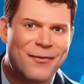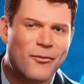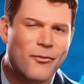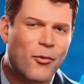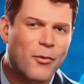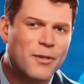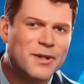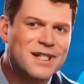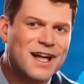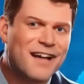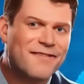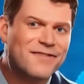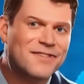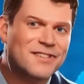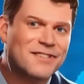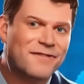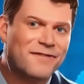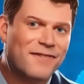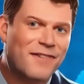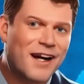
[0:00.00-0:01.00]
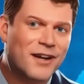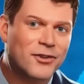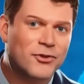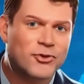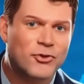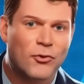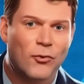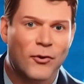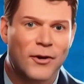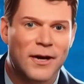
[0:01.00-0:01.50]
Before we dive into the final
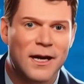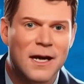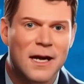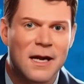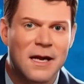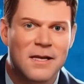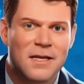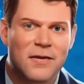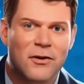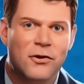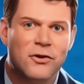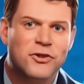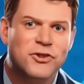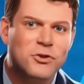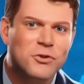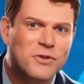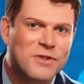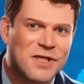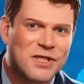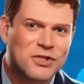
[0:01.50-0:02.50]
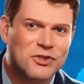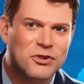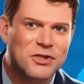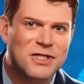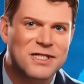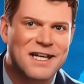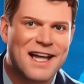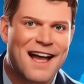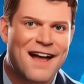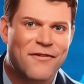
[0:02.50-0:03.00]
story, there are two things you
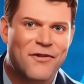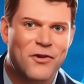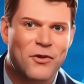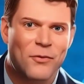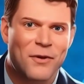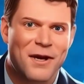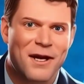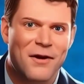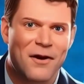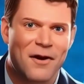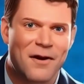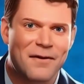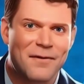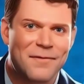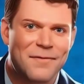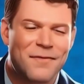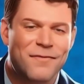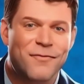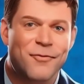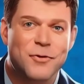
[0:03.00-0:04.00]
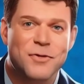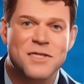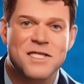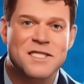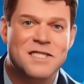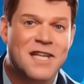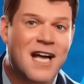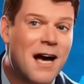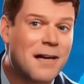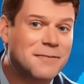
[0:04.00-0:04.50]
need to have on your radar. The first
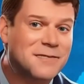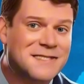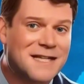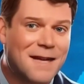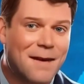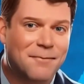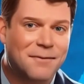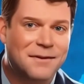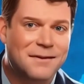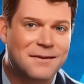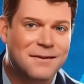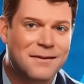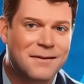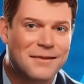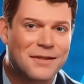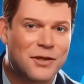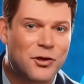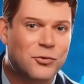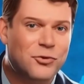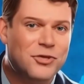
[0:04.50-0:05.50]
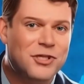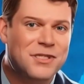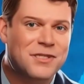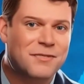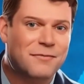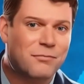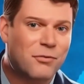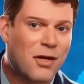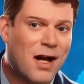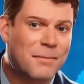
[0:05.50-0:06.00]
is Topstep. The
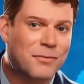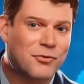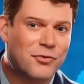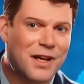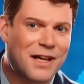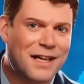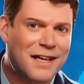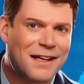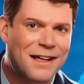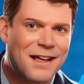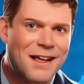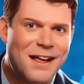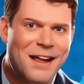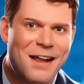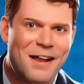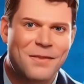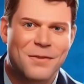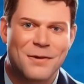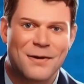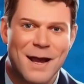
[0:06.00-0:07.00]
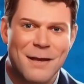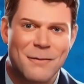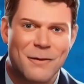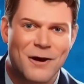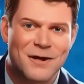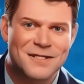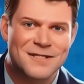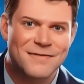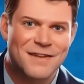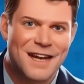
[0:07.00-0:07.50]
OGs of prop trading, the
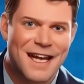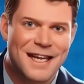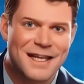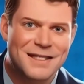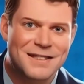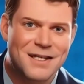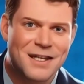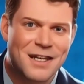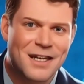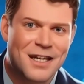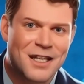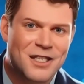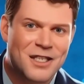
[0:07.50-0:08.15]
grandpas of gains,